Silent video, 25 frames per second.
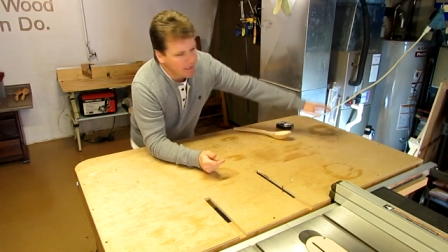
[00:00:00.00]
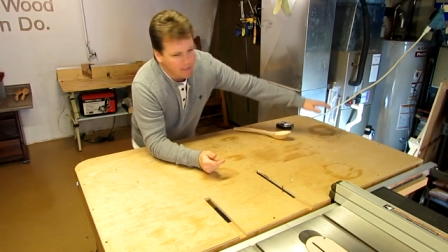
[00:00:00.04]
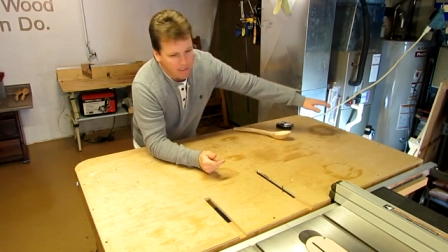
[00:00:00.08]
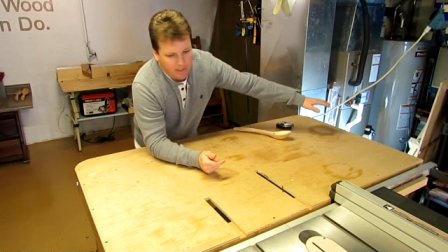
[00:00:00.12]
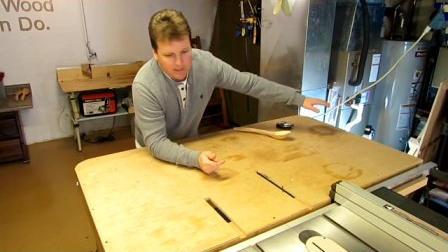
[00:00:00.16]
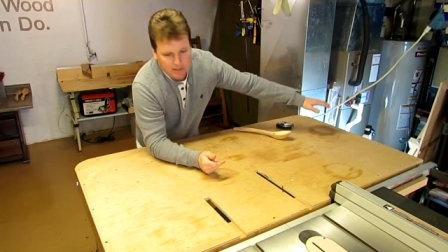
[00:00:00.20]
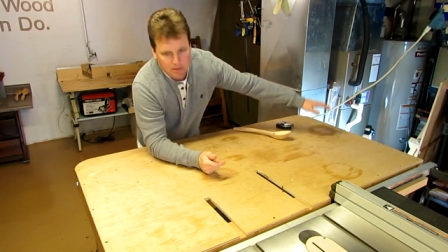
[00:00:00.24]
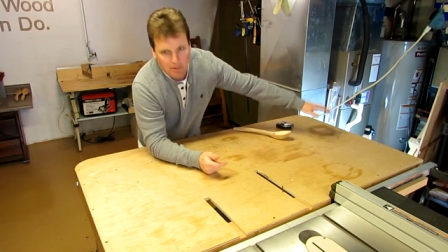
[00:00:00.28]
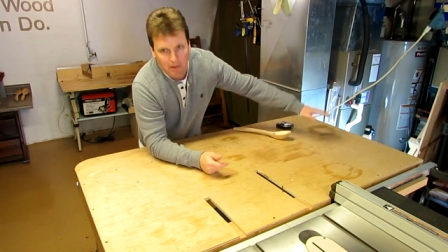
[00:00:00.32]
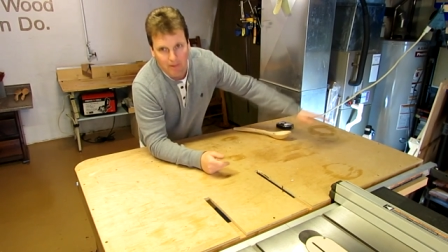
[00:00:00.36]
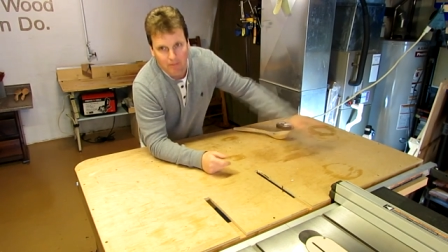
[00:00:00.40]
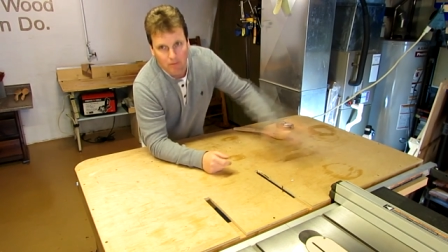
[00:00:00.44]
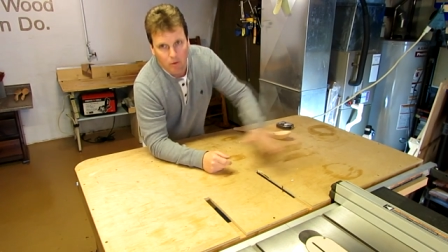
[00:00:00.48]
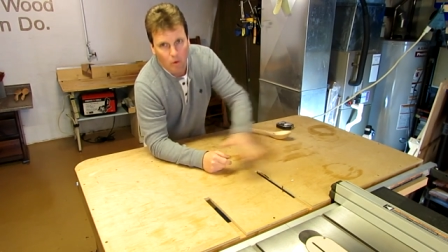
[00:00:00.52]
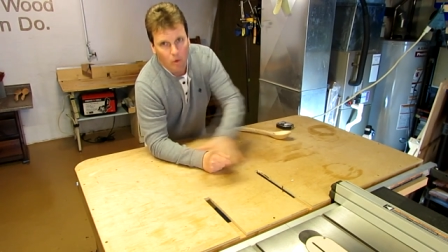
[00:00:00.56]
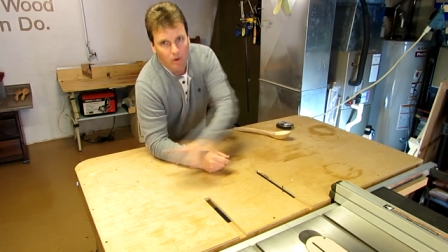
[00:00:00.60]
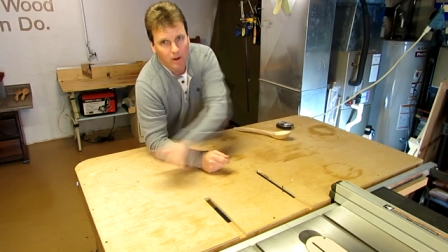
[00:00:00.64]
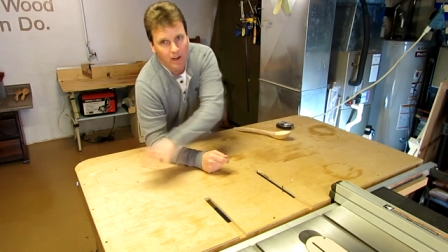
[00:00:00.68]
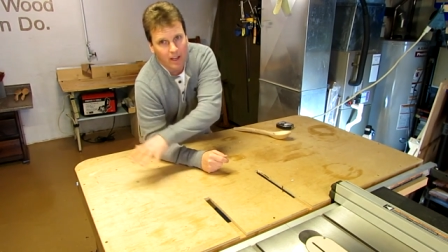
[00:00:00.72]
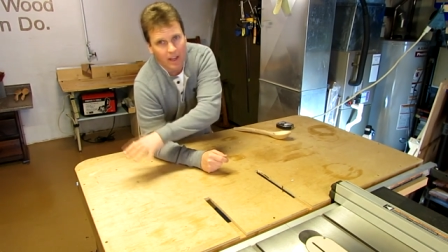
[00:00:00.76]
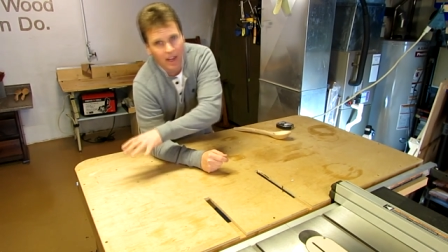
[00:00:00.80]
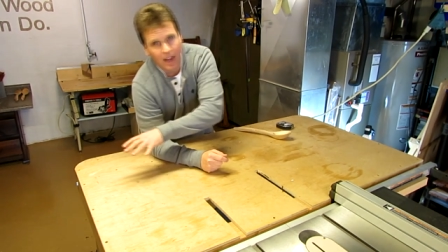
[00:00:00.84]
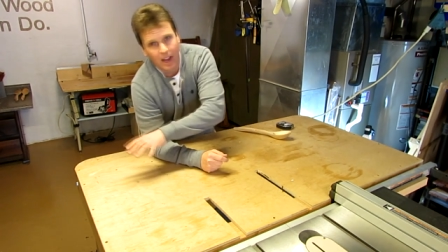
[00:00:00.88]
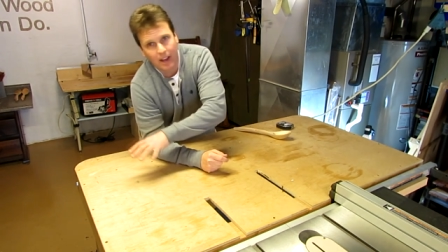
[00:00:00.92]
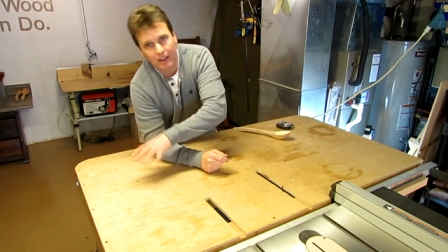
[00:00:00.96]
It's about
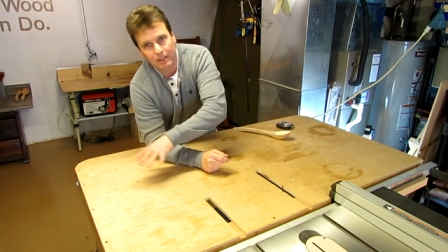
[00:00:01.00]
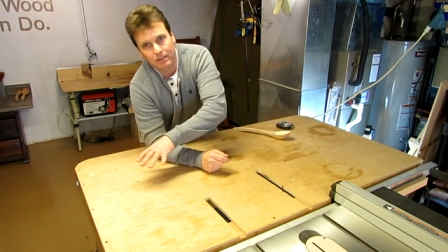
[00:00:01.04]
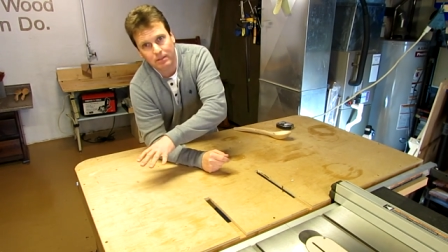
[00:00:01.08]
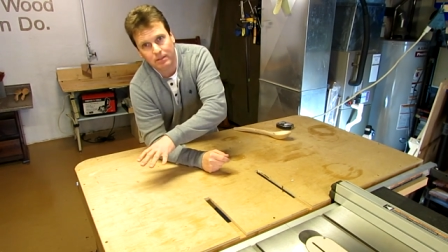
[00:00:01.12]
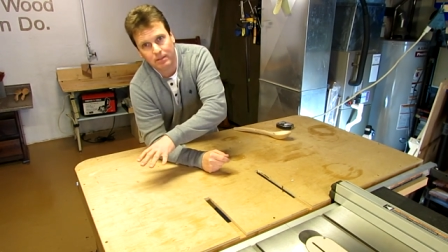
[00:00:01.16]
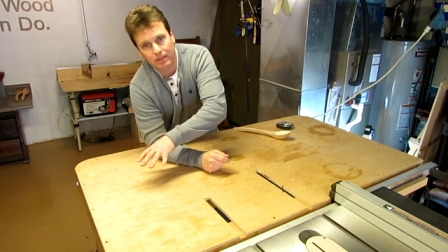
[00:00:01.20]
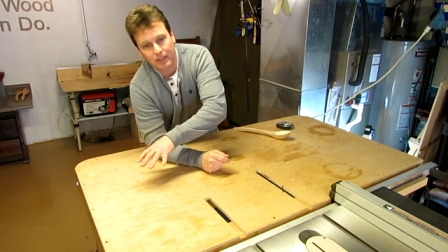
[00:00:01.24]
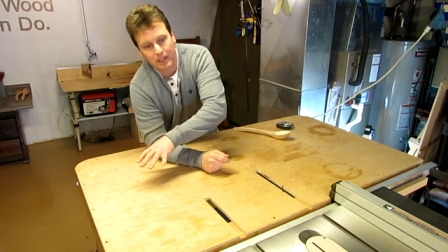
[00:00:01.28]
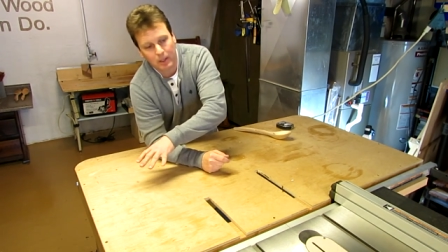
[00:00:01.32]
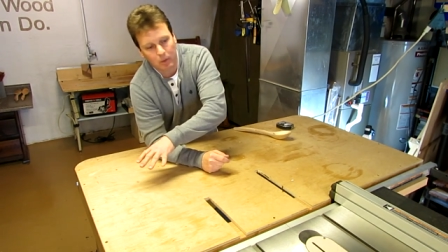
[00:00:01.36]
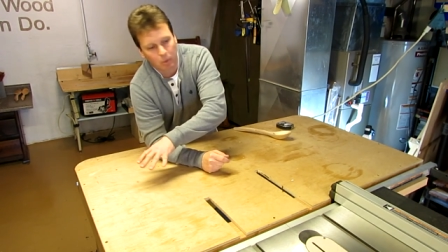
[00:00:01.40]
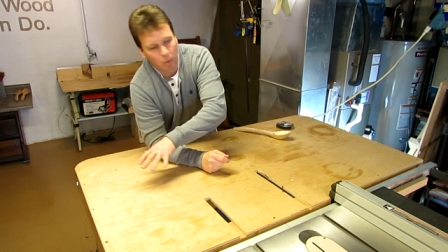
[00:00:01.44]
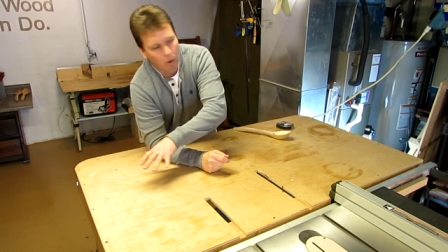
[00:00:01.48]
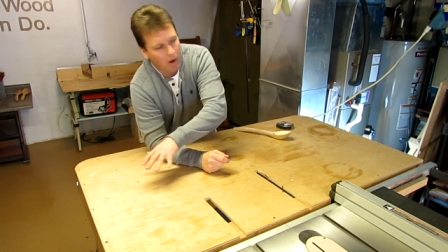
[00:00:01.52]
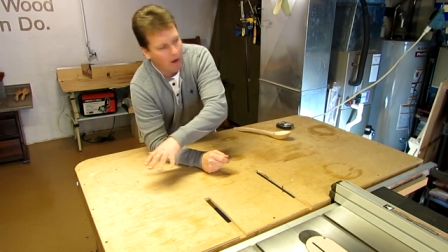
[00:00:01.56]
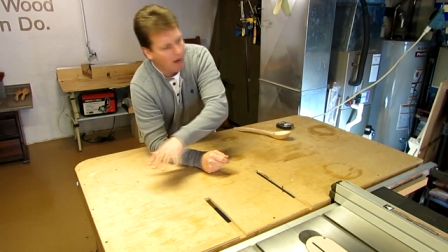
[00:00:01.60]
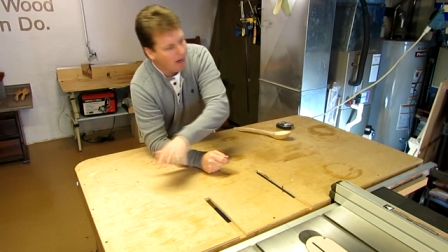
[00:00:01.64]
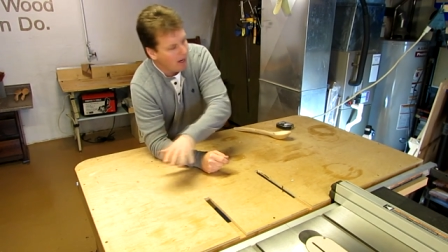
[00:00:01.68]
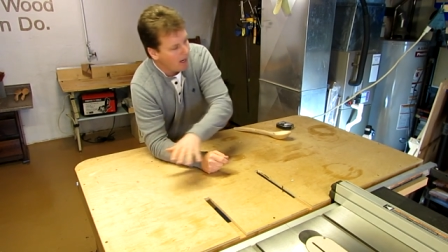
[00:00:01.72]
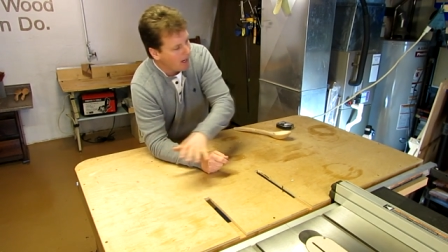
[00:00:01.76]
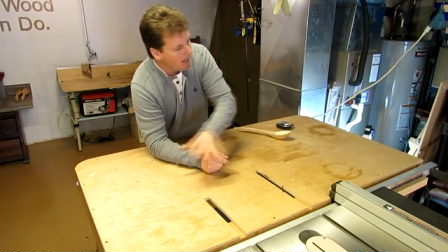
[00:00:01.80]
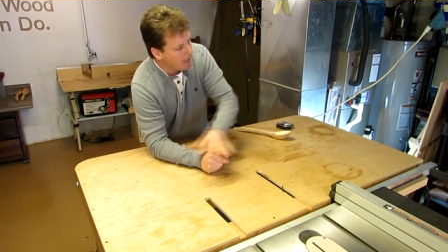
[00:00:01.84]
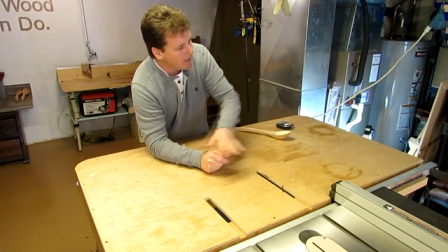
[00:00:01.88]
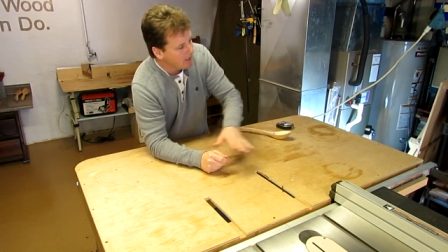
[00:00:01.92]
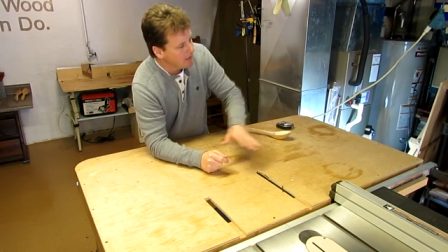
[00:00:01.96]
4.5 feet
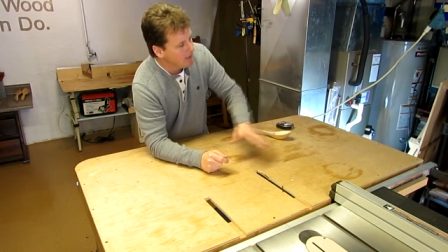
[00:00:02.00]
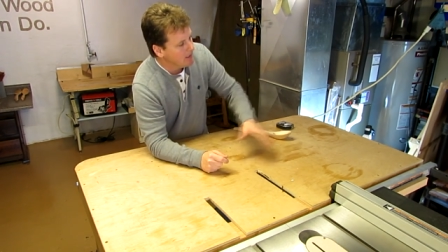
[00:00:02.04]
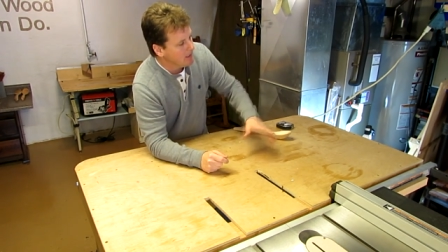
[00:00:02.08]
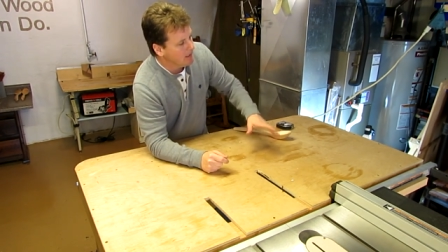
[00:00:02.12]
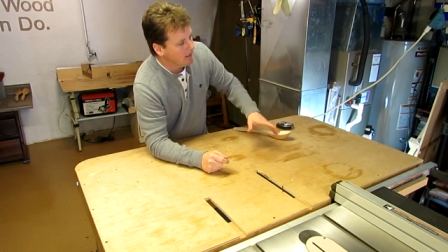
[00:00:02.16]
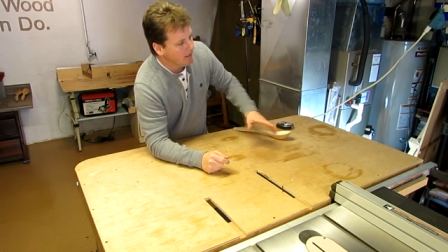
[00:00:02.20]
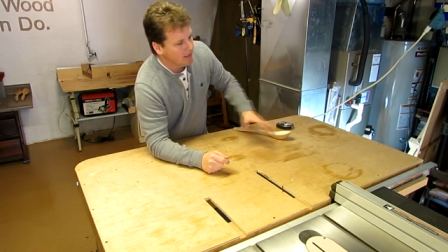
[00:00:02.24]
wide,